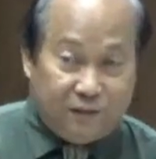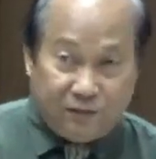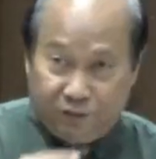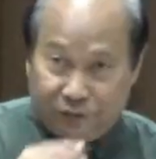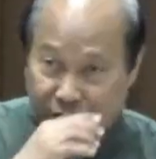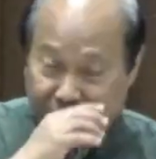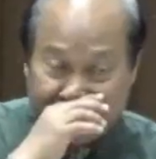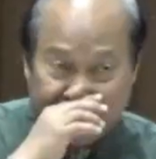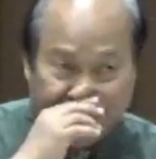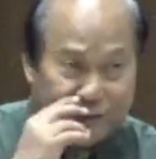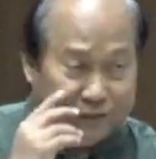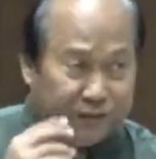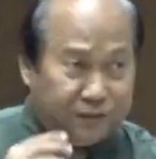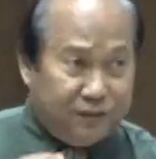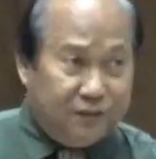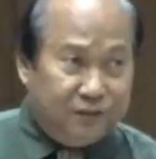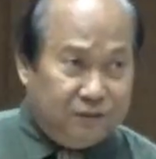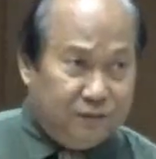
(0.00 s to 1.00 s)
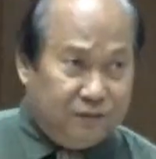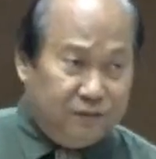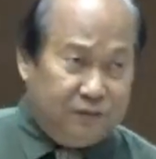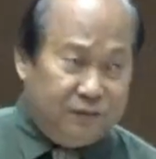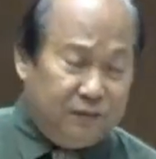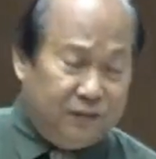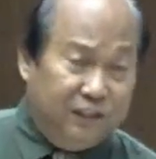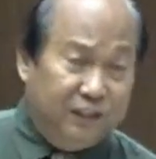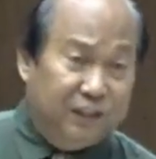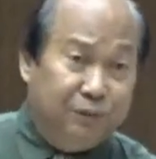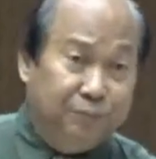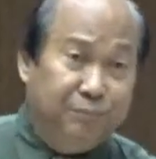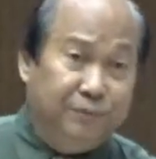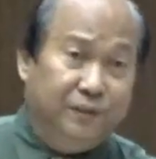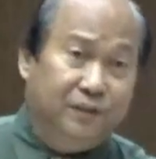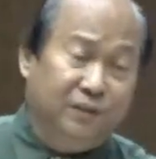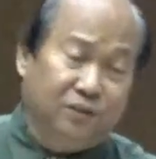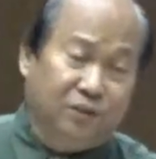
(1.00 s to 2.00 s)
You see this in
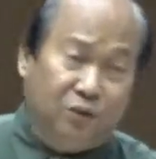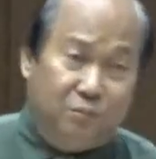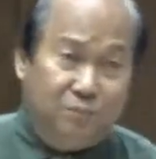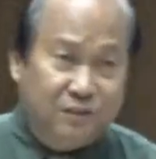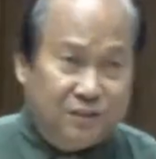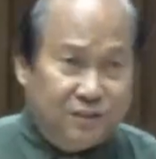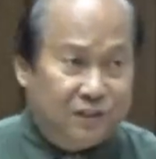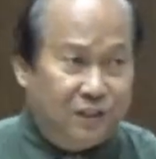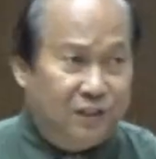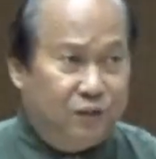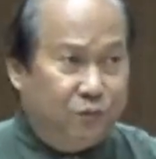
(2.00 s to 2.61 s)
interpreting Romans 3,